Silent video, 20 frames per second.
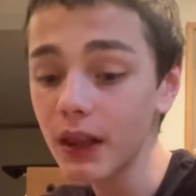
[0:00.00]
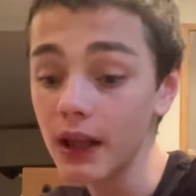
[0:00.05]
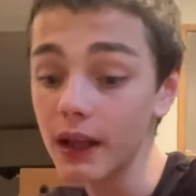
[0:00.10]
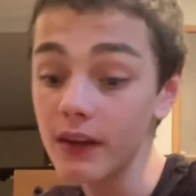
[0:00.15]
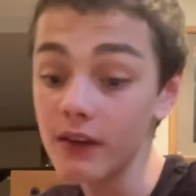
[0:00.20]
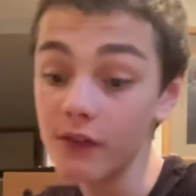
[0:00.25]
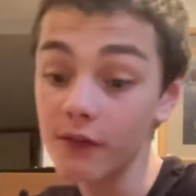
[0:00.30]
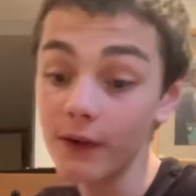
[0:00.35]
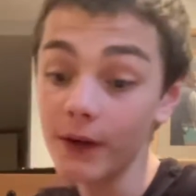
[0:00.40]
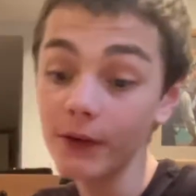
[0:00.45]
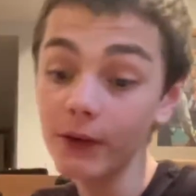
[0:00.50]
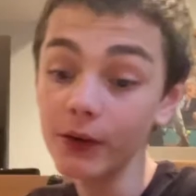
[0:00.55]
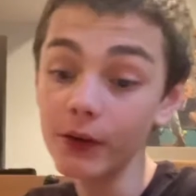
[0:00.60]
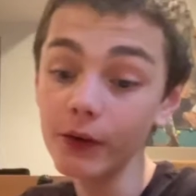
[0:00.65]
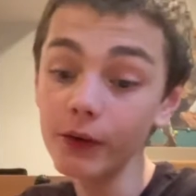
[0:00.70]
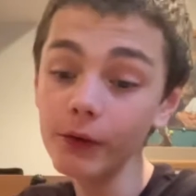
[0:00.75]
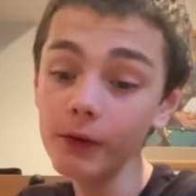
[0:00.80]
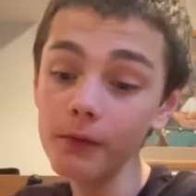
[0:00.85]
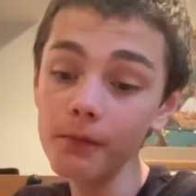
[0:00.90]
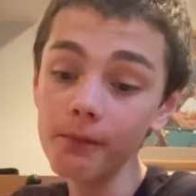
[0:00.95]
is very
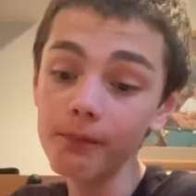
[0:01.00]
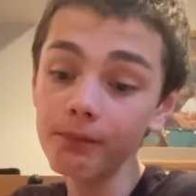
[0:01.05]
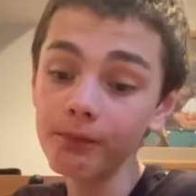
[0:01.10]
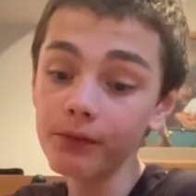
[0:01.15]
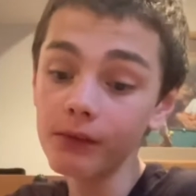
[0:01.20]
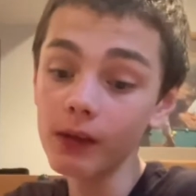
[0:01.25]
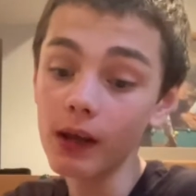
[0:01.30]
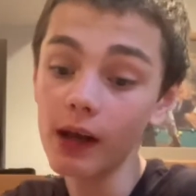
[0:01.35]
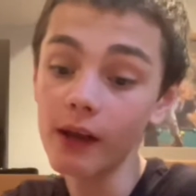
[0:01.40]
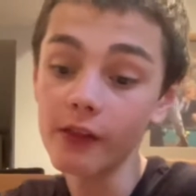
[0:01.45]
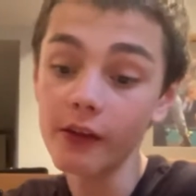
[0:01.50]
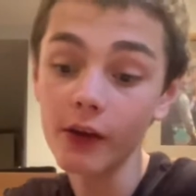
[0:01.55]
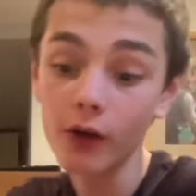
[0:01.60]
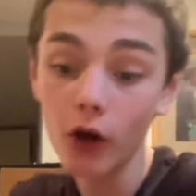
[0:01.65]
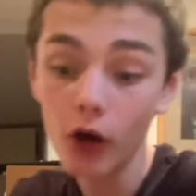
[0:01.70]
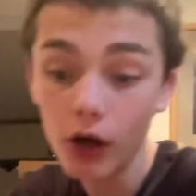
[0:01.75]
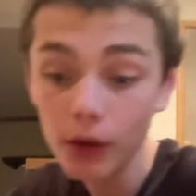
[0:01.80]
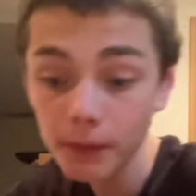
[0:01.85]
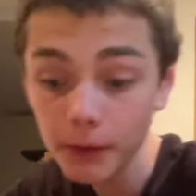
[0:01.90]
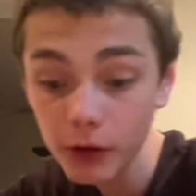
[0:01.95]
good. I think
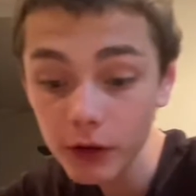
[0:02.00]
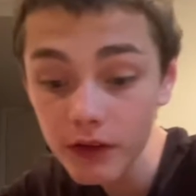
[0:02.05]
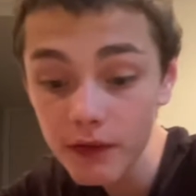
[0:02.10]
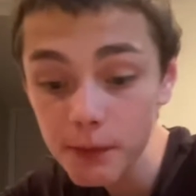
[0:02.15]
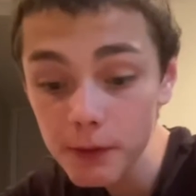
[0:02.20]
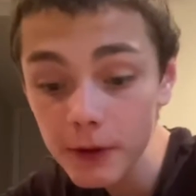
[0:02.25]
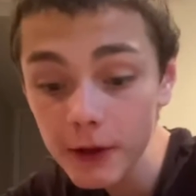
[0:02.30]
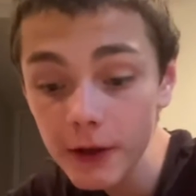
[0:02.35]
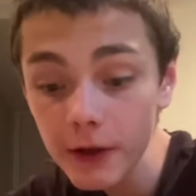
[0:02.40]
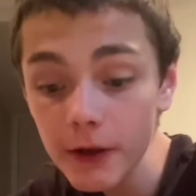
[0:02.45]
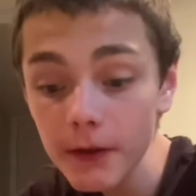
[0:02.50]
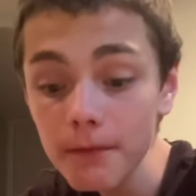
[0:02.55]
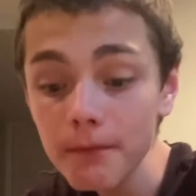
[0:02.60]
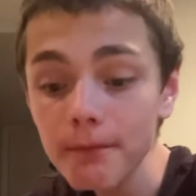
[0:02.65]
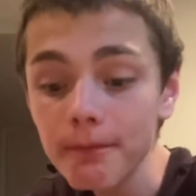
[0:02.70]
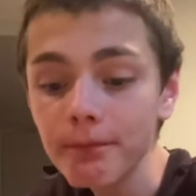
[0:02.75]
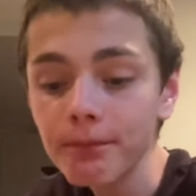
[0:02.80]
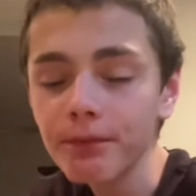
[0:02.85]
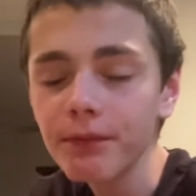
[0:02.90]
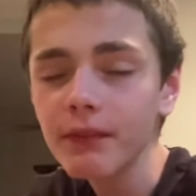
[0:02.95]
Auburn is pretty good.
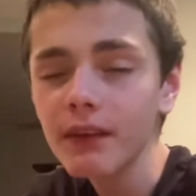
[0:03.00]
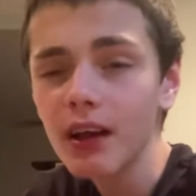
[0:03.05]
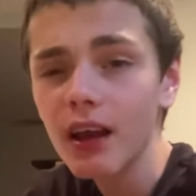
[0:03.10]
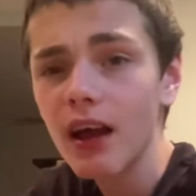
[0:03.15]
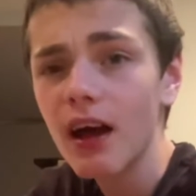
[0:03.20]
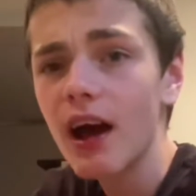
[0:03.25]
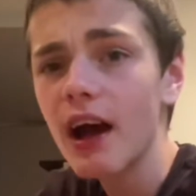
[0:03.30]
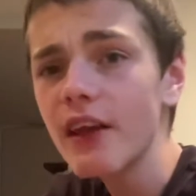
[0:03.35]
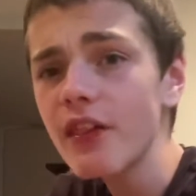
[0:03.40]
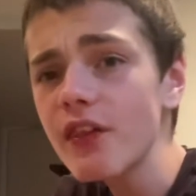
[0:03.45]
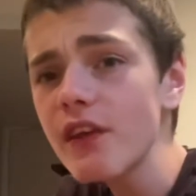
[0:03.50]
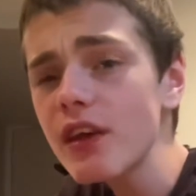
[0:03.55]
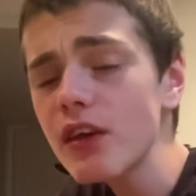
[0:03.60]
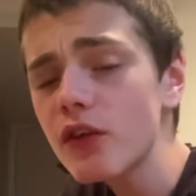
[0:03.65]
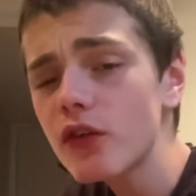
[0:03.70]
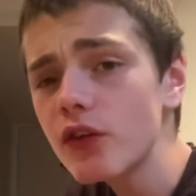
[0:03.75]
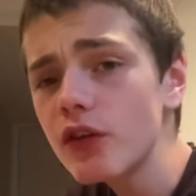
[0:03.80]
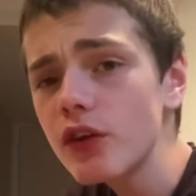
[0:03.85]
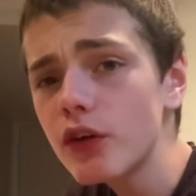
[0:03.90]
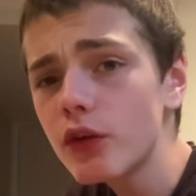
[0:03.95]
I
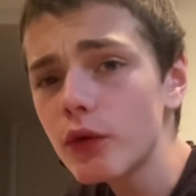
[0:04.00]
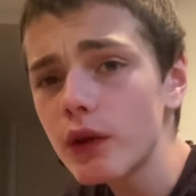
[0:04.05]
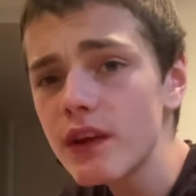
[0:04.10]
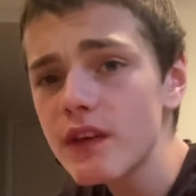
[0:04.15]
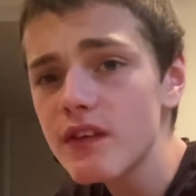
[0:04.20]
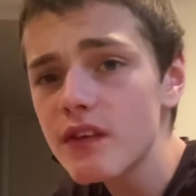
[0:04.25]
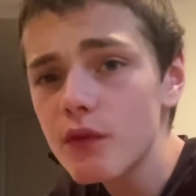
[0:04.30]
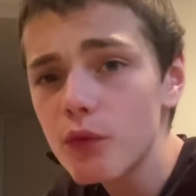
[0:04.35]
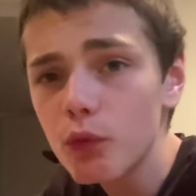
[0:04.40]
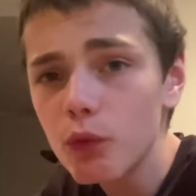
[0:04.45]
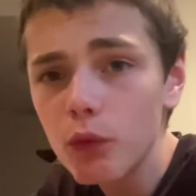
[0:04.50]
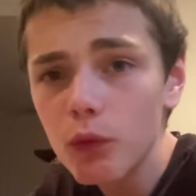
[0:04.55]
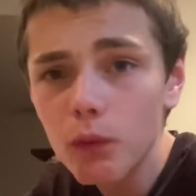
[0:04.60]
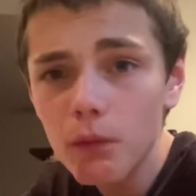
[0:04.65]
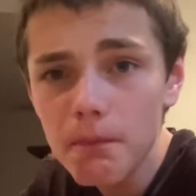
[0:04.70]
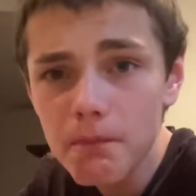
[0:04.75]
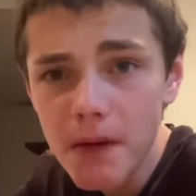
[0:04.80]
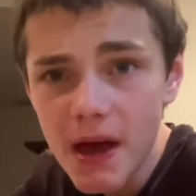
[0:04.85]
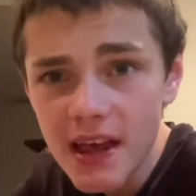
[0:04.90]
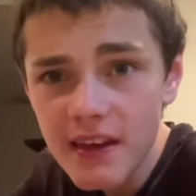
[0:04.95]
think Goody Grace is
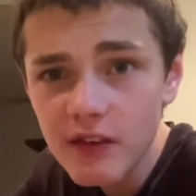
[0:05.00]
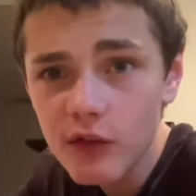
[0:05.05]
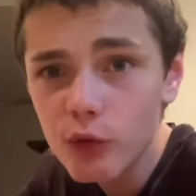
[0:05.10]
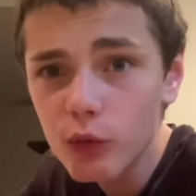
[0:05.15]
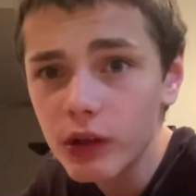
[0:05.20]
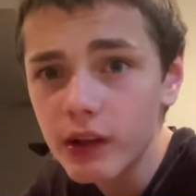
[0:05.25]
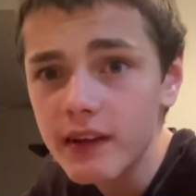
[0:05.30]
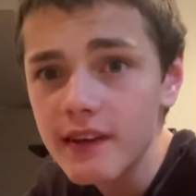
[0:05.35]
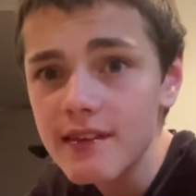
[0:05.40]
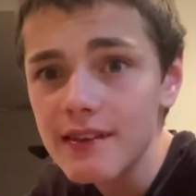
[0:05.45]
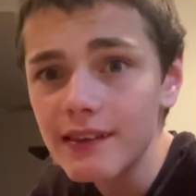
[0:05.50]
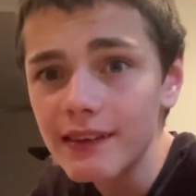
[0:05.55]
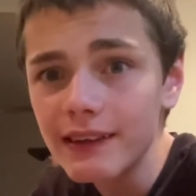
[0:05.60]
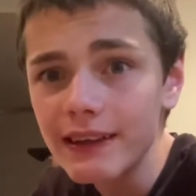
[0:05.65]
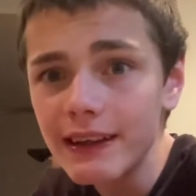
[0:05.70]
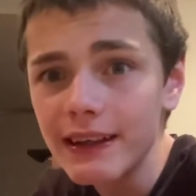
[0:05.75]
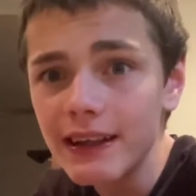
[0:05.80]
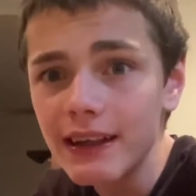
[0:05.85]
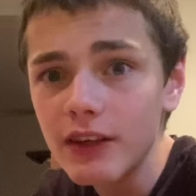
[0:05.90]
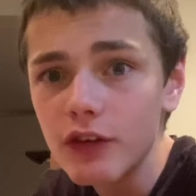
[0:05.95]
best where he's
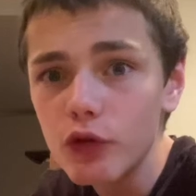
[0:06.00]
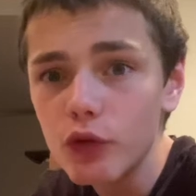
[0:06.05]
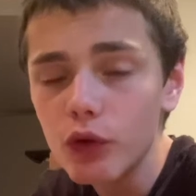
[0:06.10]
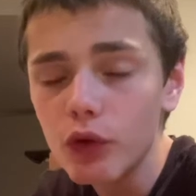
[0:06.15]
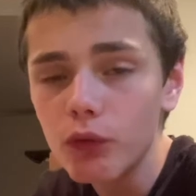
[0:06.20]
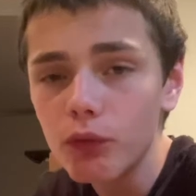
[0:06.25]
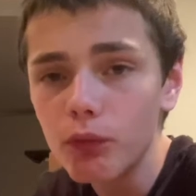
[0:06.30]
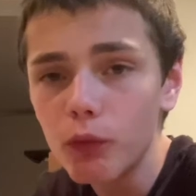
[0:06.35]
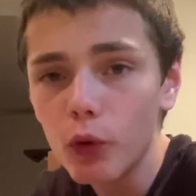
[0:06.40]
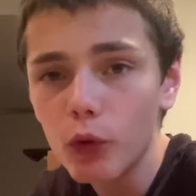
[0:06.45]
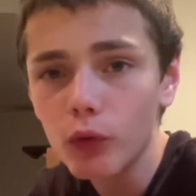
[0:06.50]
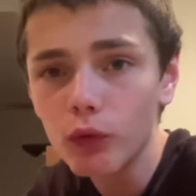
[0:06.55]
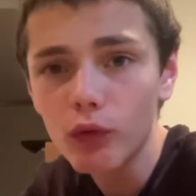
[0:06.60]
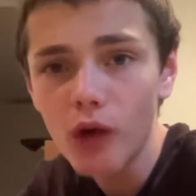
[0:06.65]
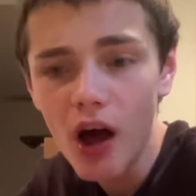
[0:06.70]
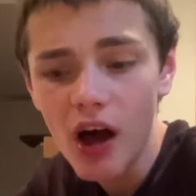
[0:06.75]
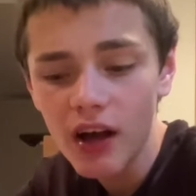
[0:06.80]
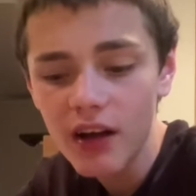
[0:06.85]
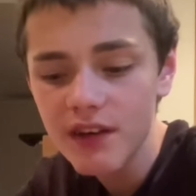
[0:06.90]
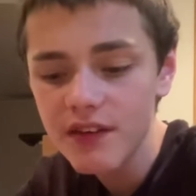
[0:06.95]
leaning into a more
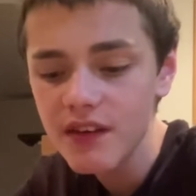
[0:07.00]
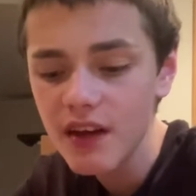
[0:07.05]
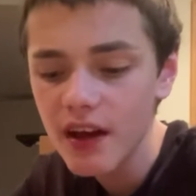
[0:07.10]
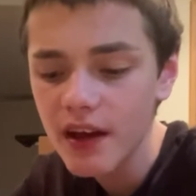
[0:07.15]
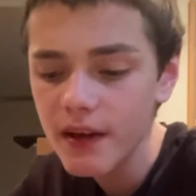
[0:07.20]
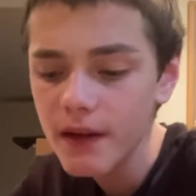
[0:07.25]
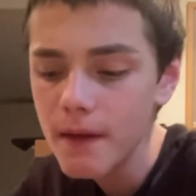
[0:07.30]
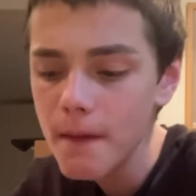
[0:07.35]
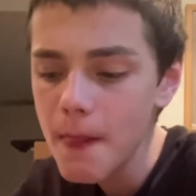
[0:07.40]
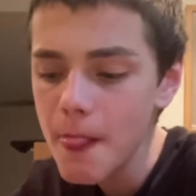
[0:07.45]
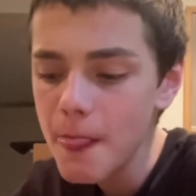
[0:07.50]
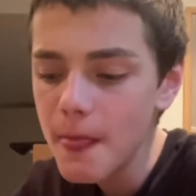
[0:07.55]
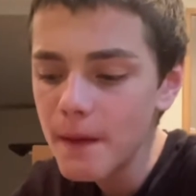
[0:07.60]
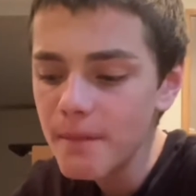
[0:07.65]
rock side.